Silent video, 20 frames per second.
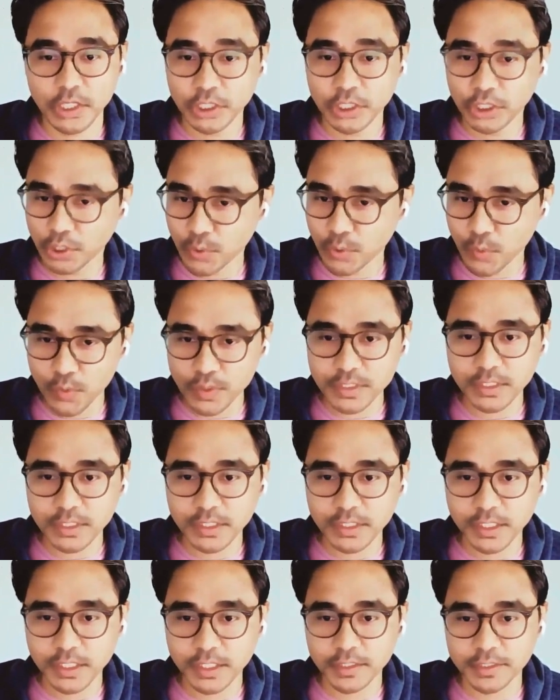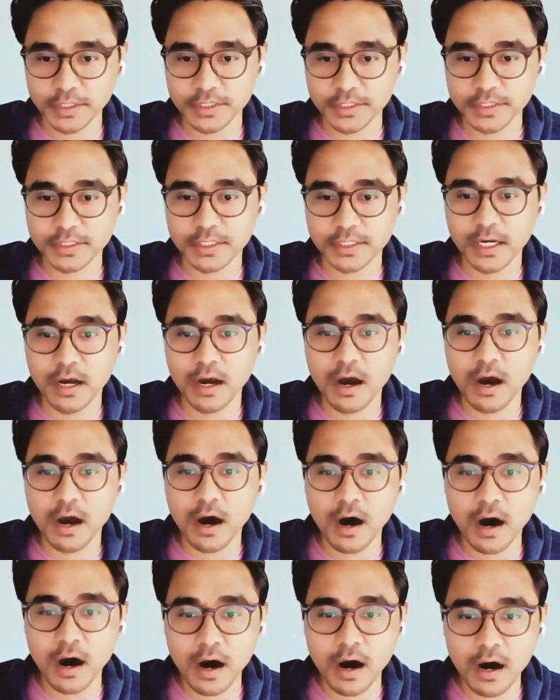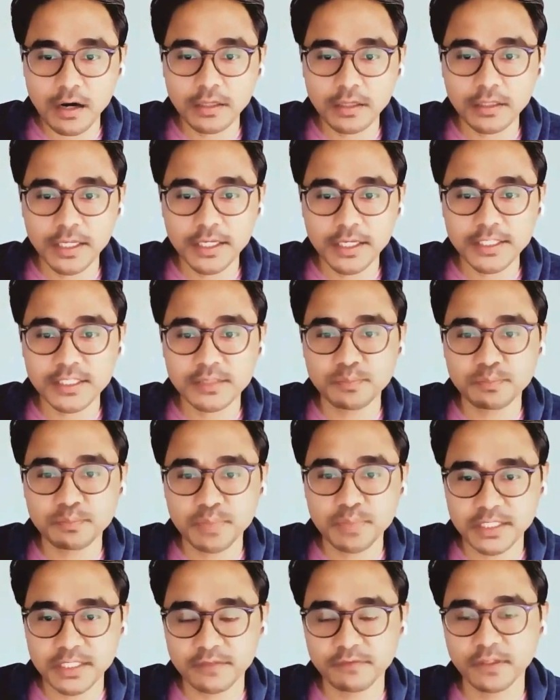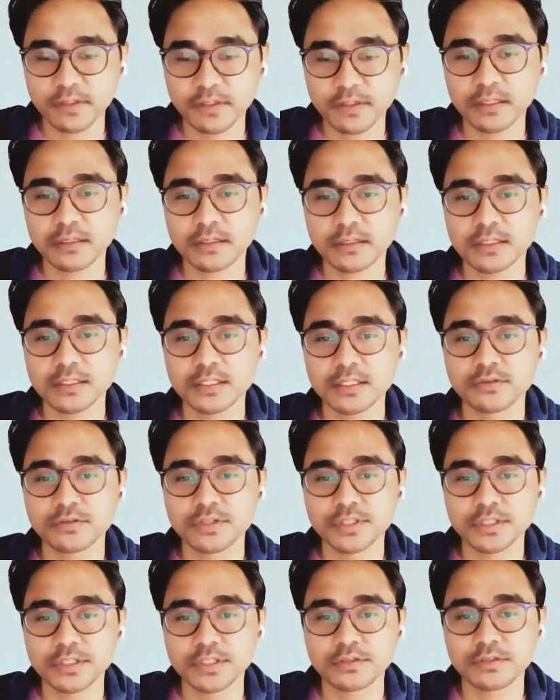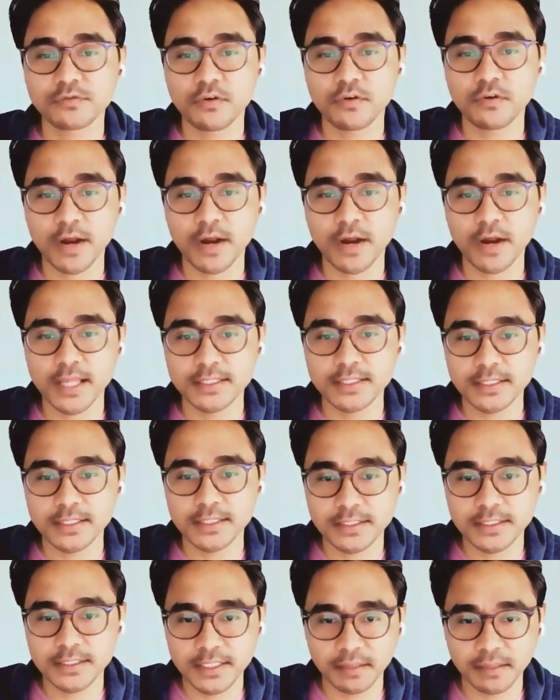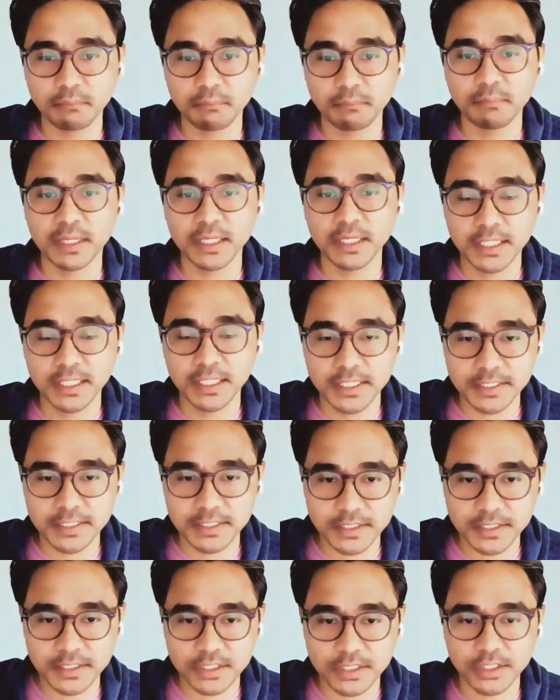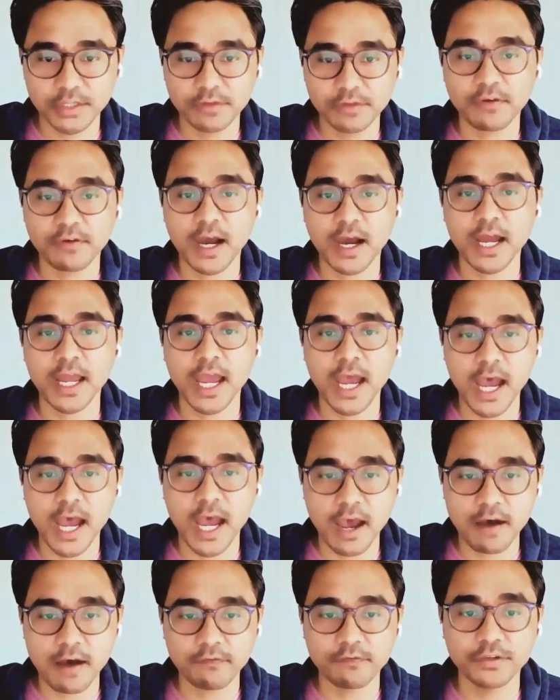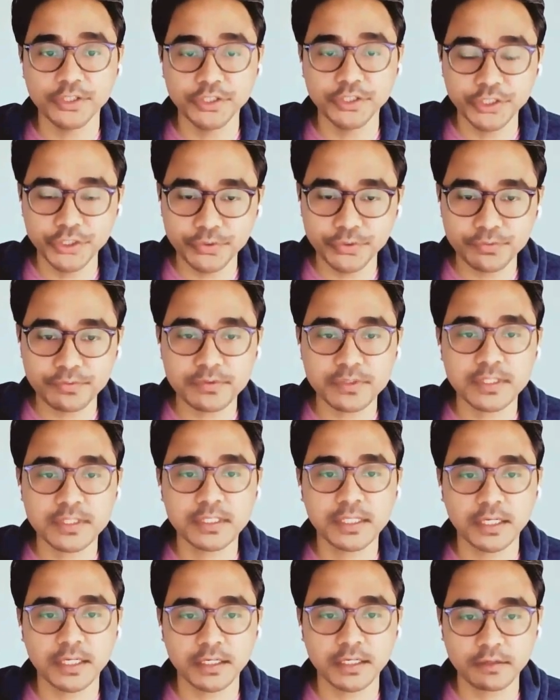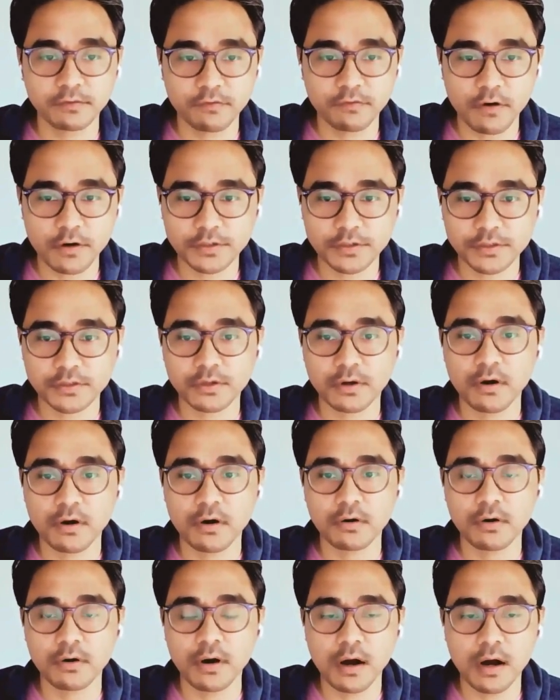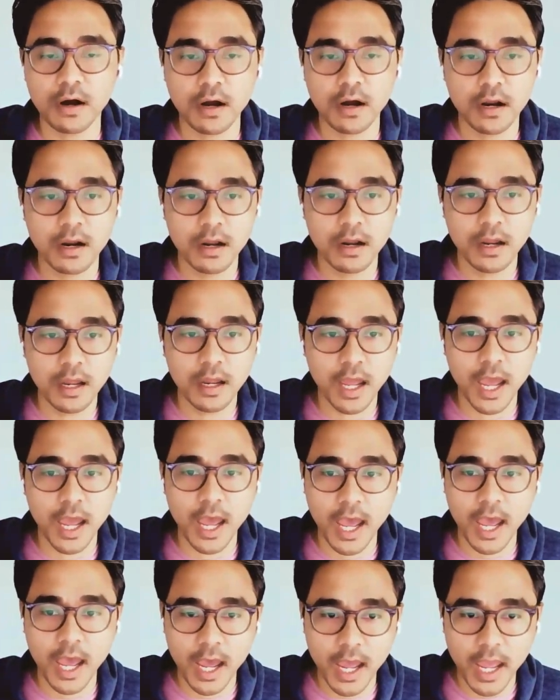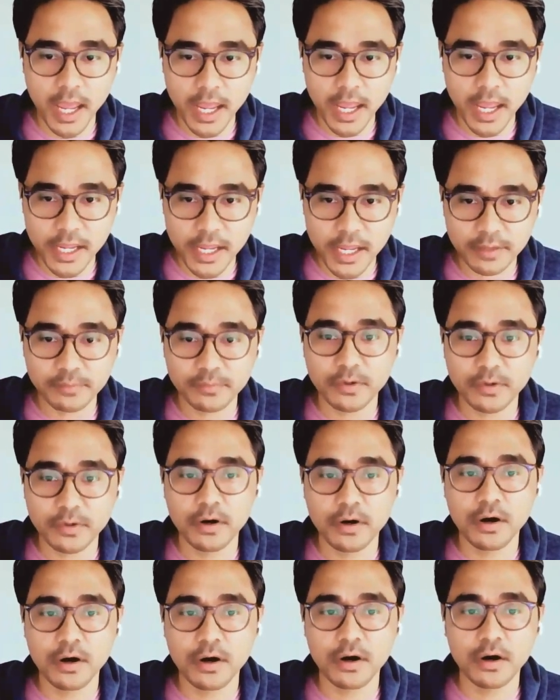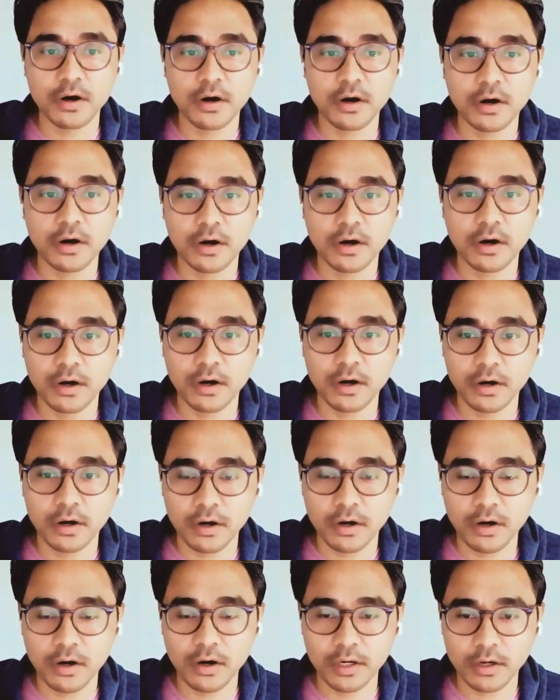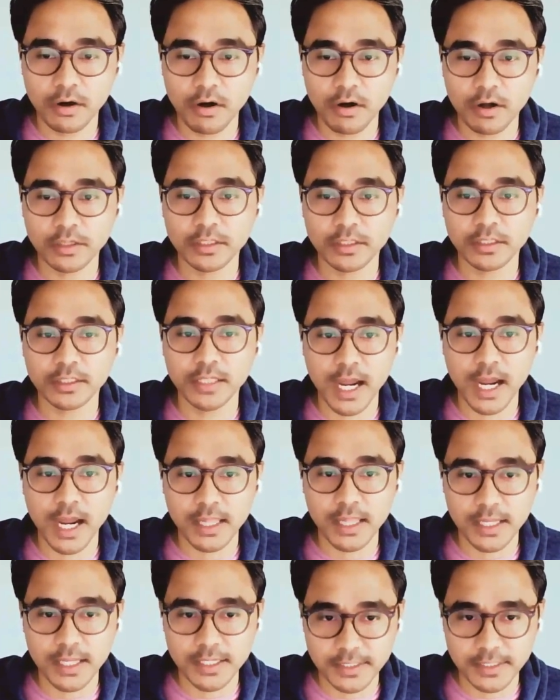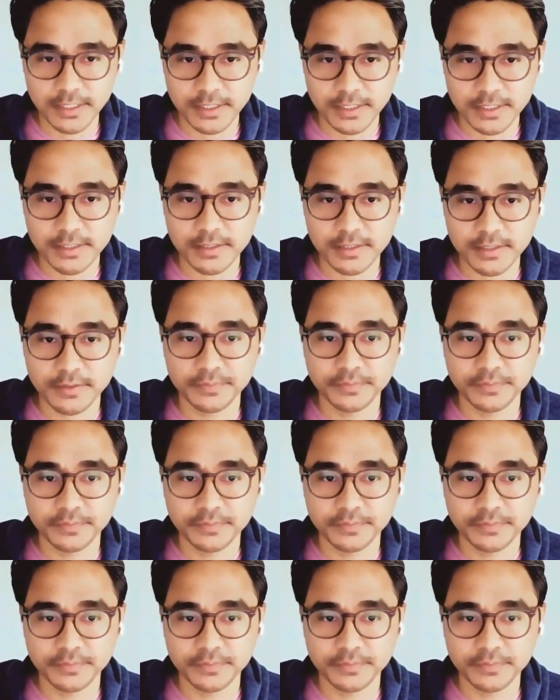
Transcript: The question here is, are there specific considerations for adjusting medications if I have reduced kidney function or AM on dialysis?